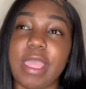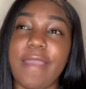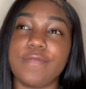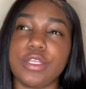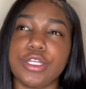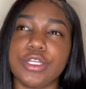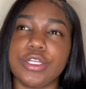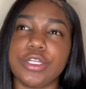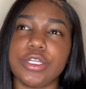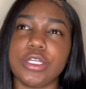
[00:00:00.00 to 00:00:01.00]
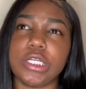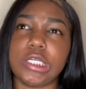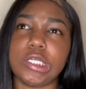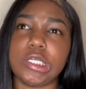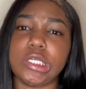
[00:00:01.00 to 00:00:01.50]

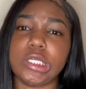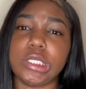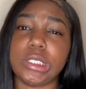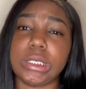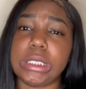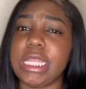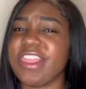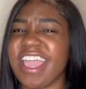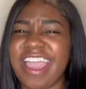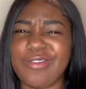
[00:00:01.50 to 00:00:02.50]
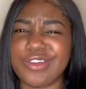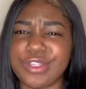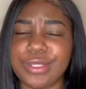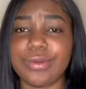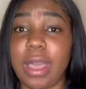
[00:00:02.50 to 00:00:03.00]
after another hour
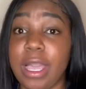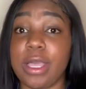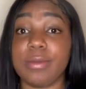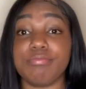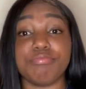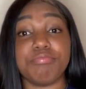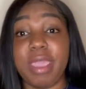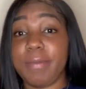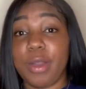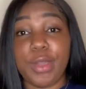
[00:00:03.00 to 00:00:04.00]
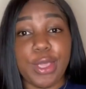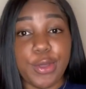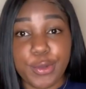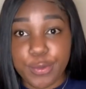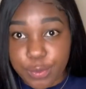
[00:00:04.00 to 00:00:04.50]
or two, I make my way
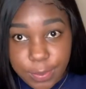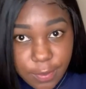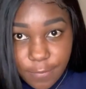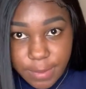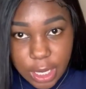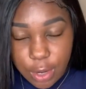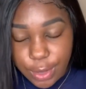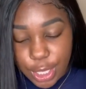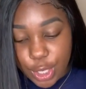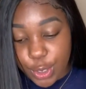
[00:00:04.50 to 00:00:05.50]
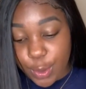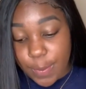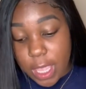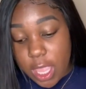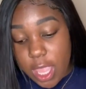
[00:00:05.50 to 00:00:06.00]
home. We both make our way home.